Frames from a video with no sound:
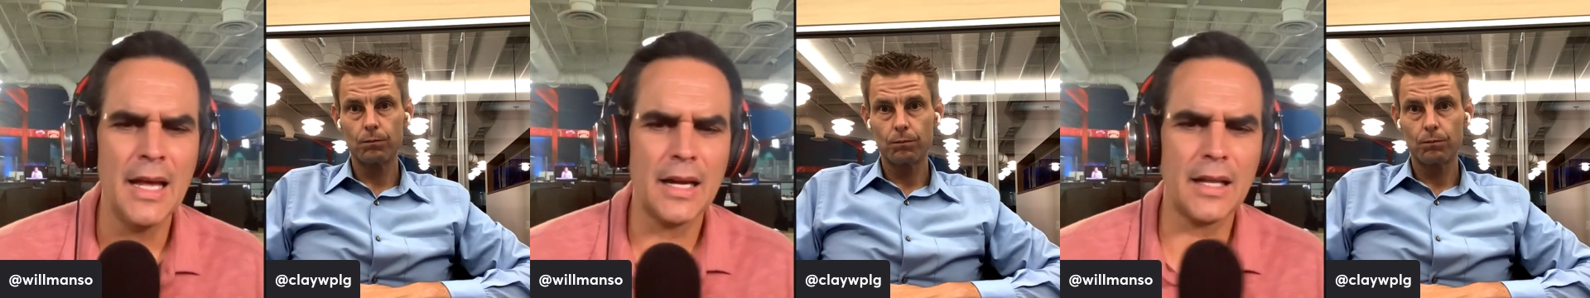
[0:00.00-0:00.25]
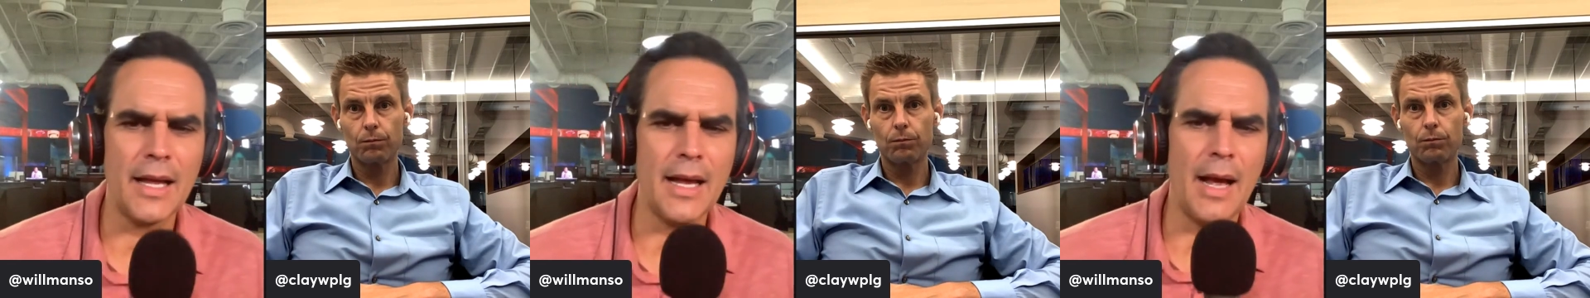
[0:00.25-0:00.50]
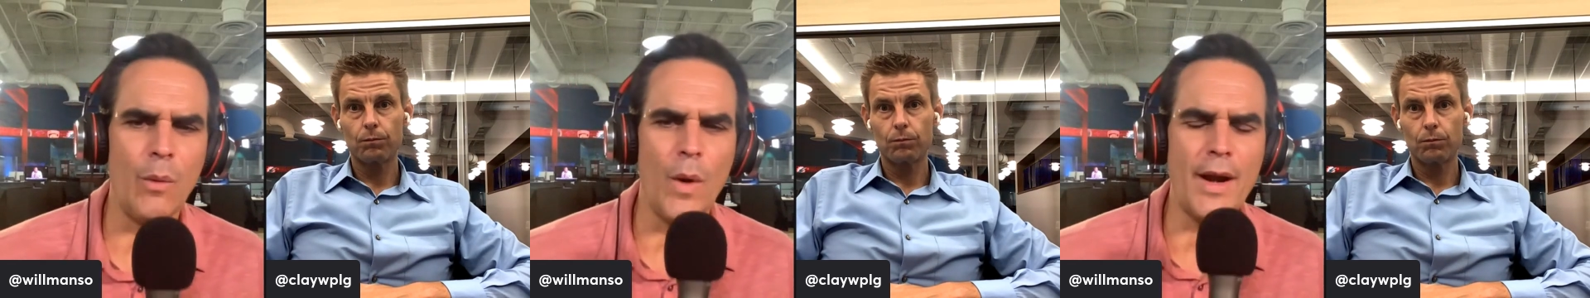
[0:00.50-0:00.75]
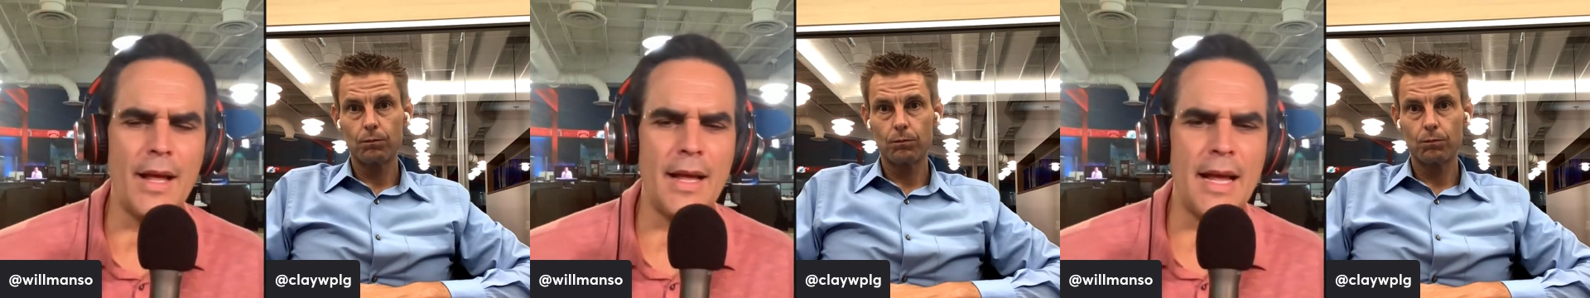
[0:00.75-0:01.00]
Speaker 1: Clay, I
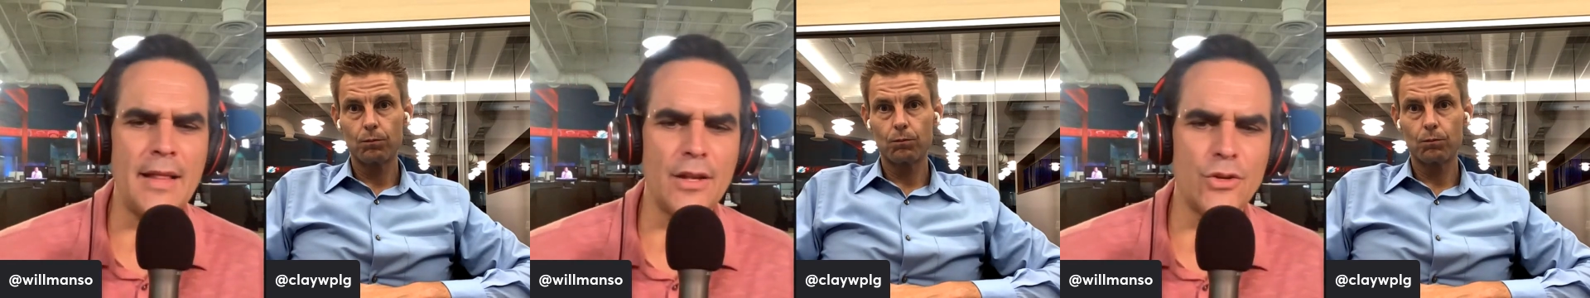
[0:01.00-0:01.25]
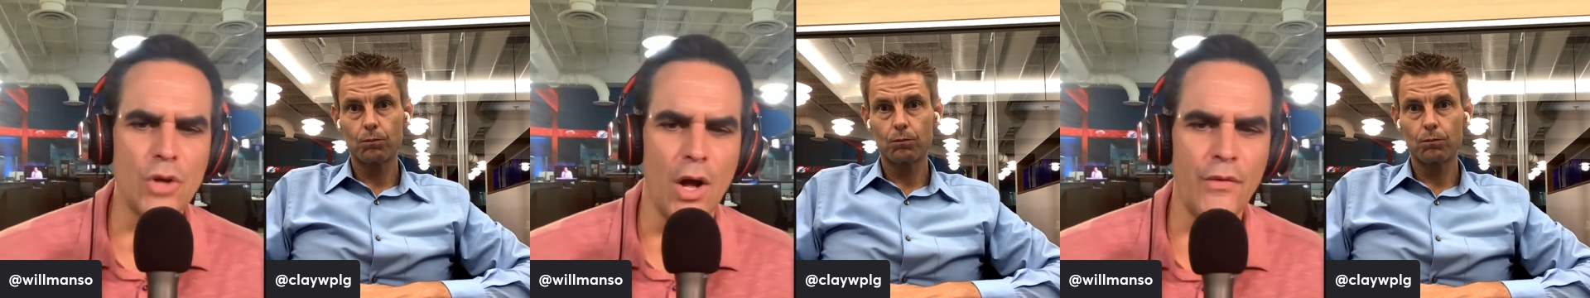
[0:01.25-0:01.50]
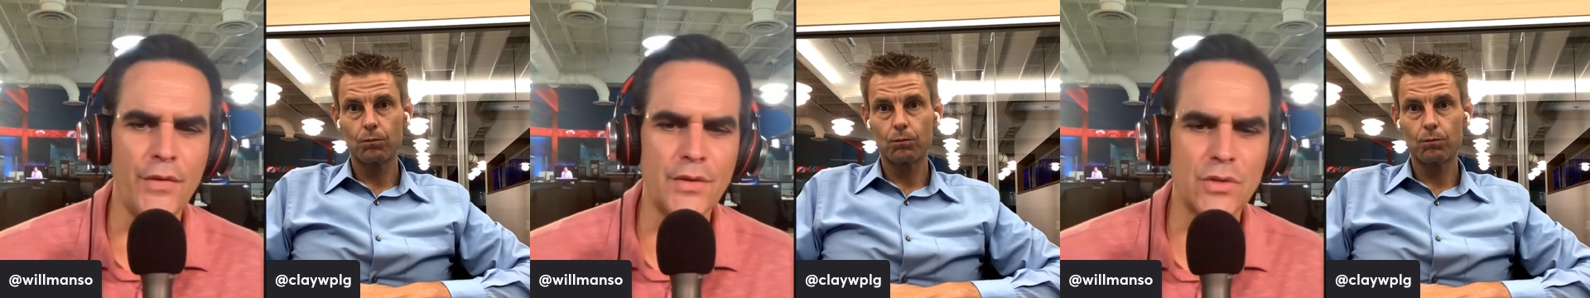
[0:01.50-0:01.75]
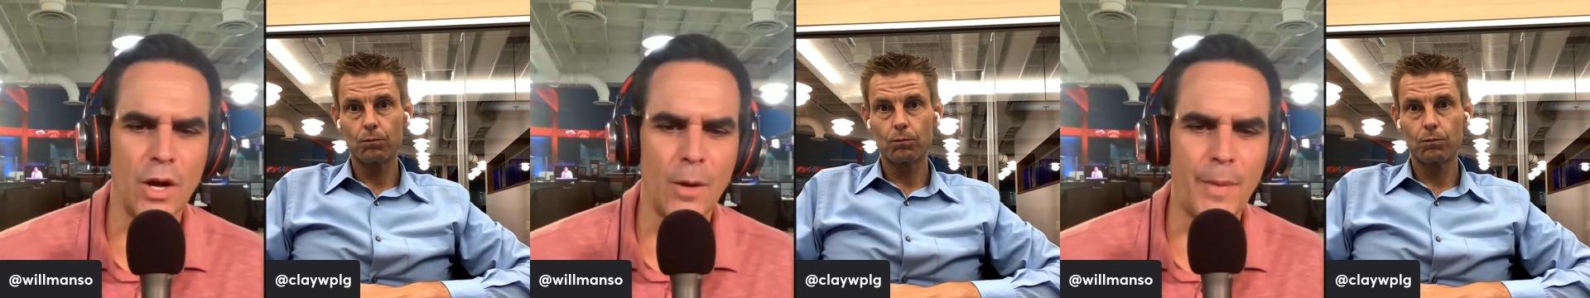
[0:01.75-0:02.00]
want to end the Dolphin
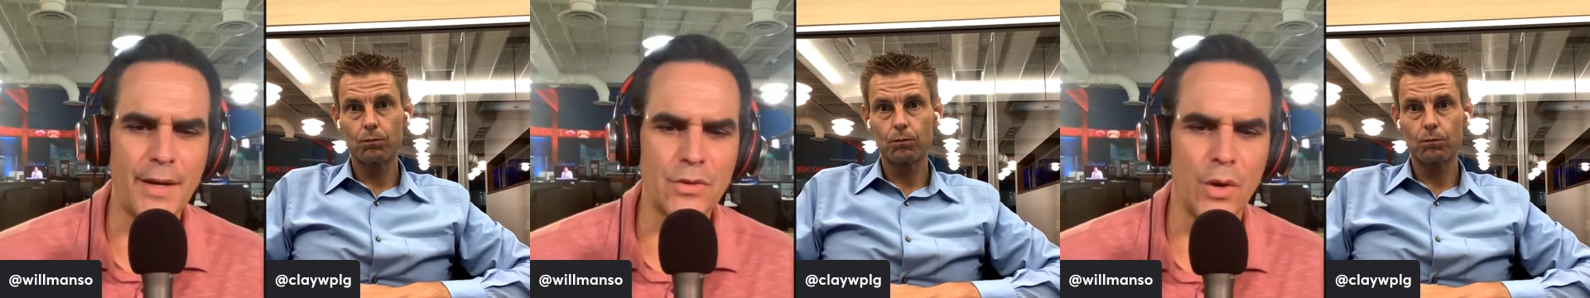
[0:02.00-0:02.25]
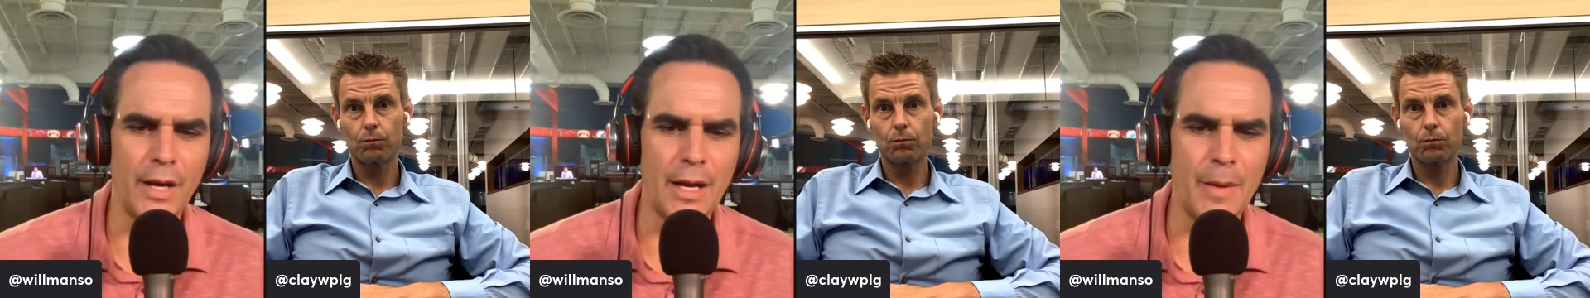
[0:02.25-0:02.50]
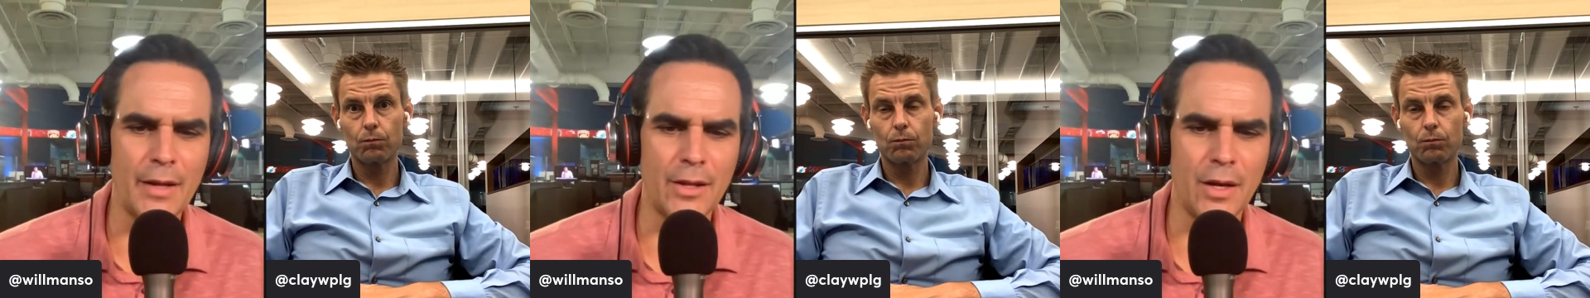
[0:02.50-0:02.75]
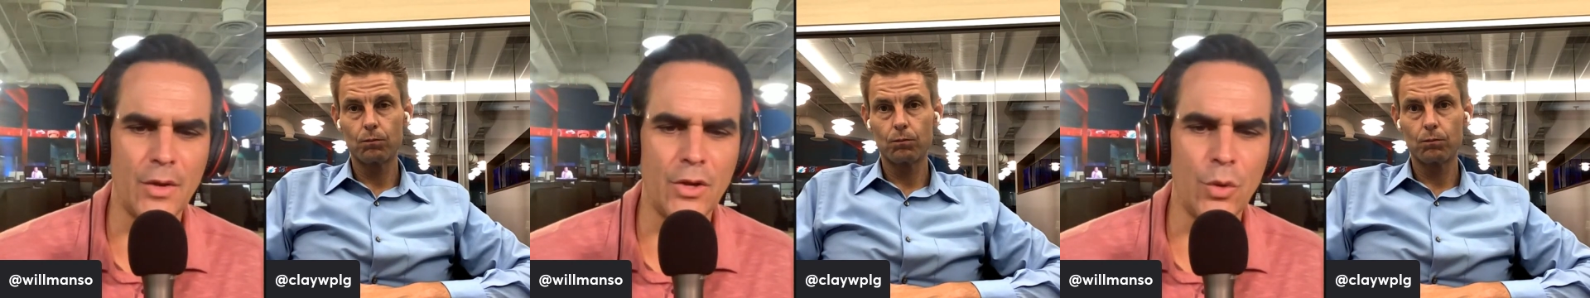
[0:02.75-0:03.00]
talk by talking about
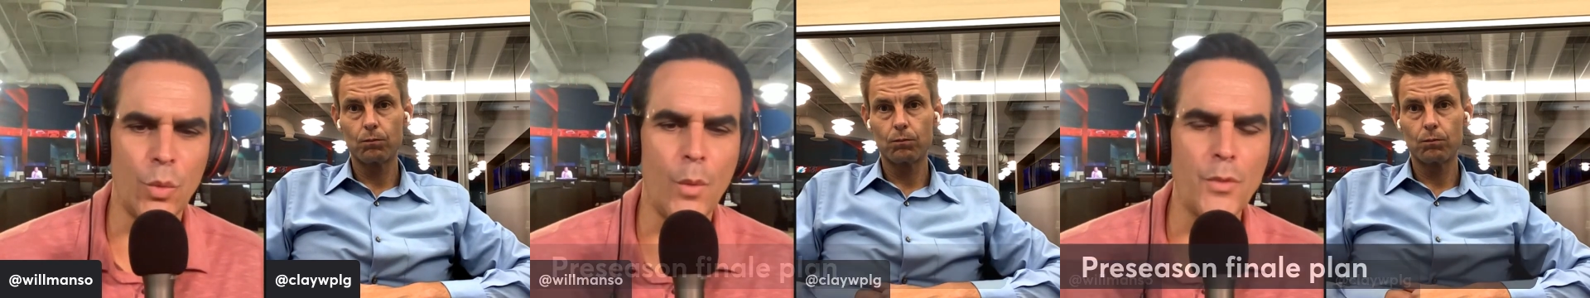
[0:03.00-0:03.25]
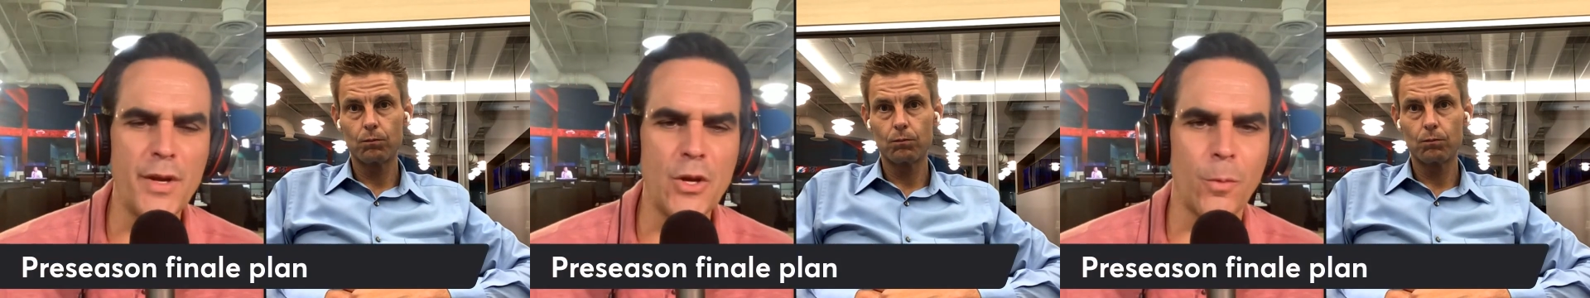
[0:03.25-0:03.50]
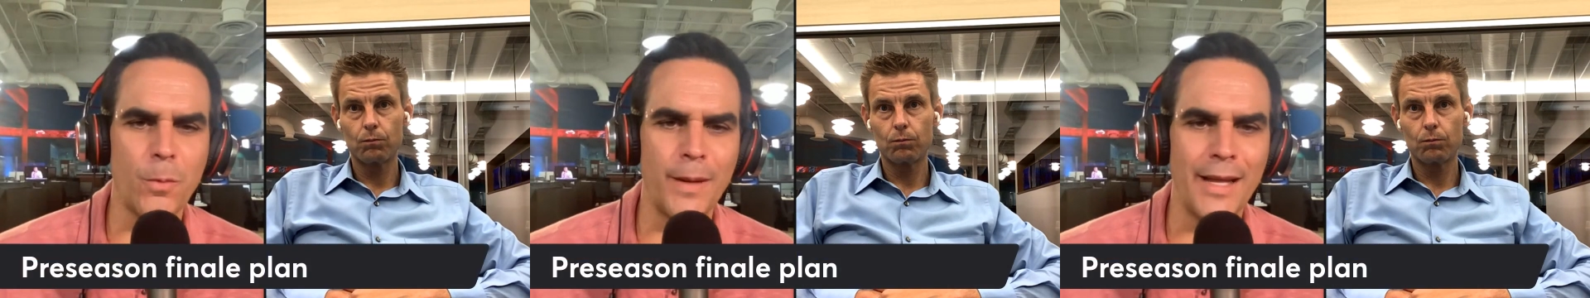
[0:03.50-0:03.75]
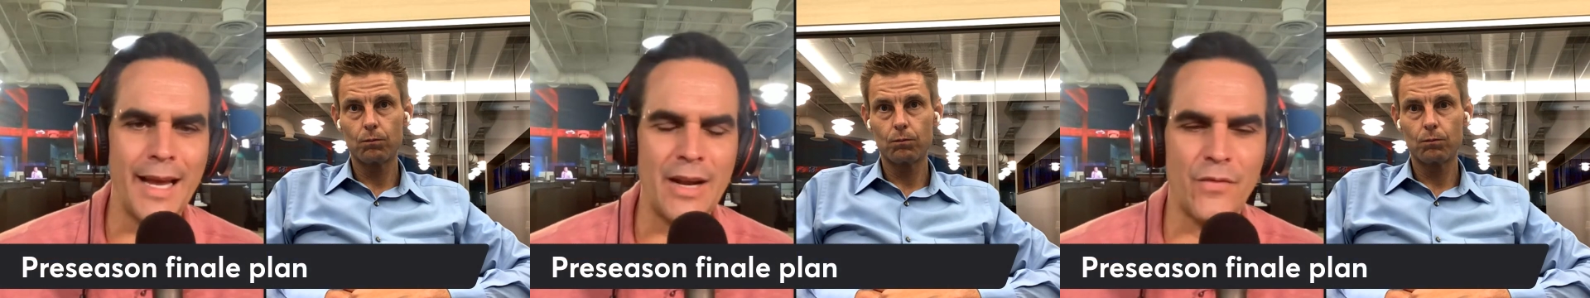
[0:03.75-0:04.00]
the, you know, what would be your
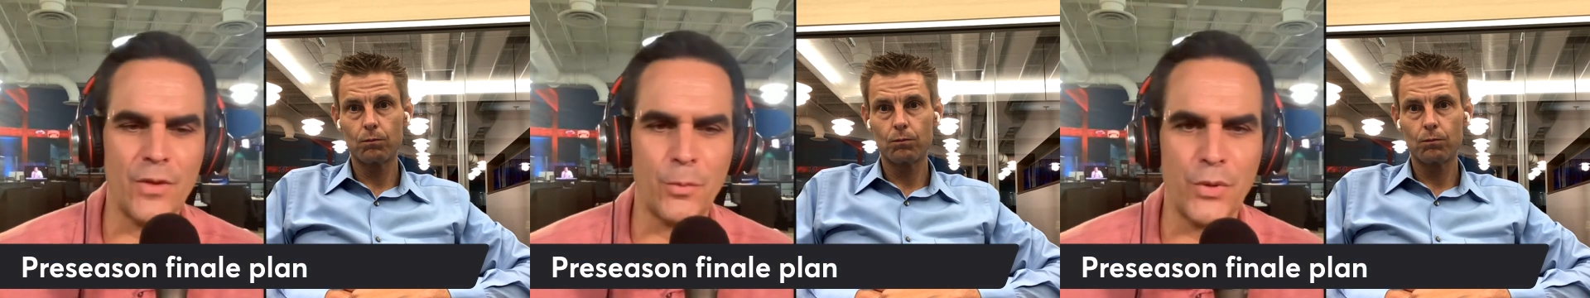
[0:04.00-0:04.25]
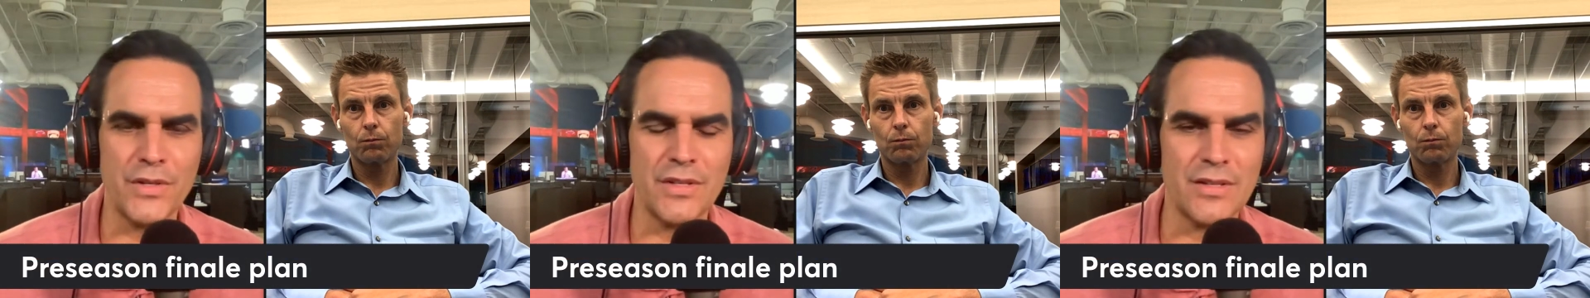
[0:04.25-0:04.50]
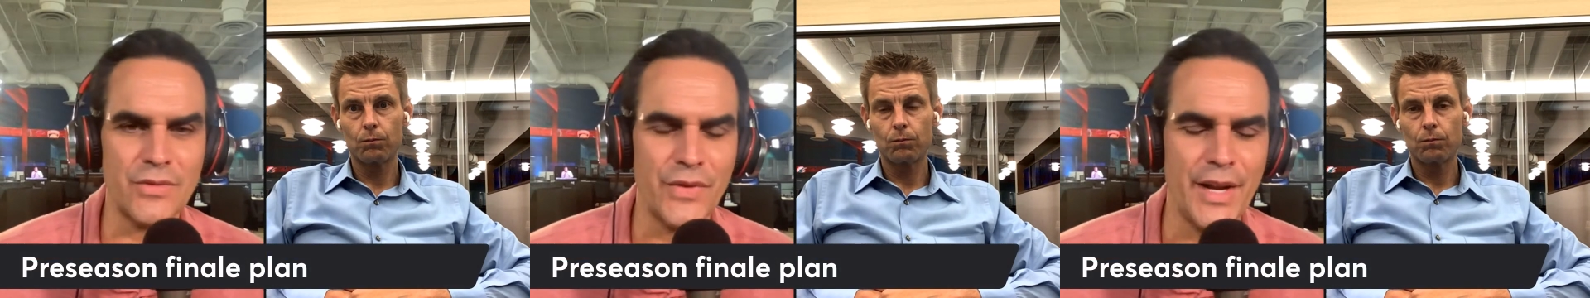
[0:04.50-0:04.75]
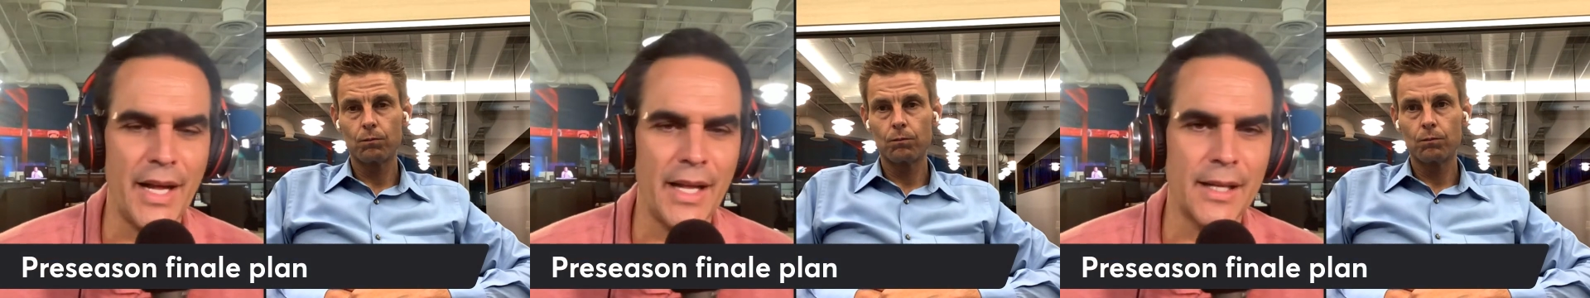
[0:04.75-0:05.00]
plan for the preseason
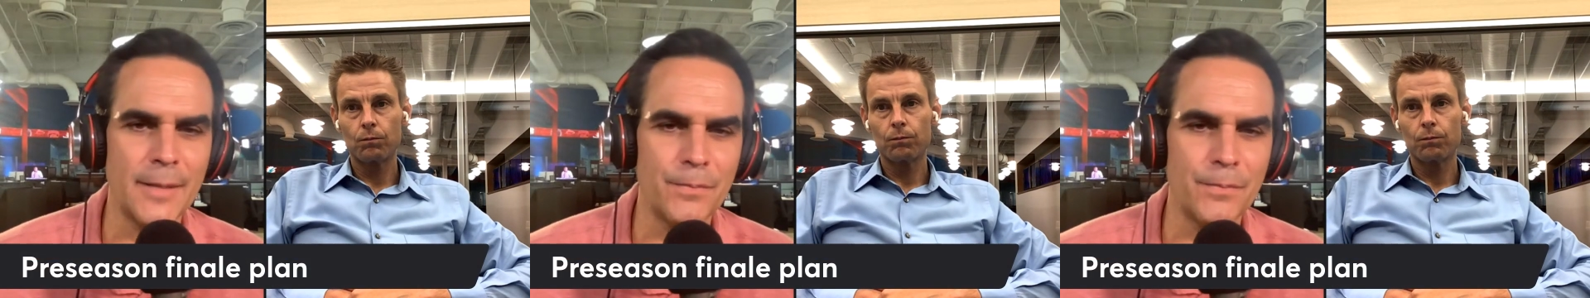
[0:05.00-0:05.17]
finale?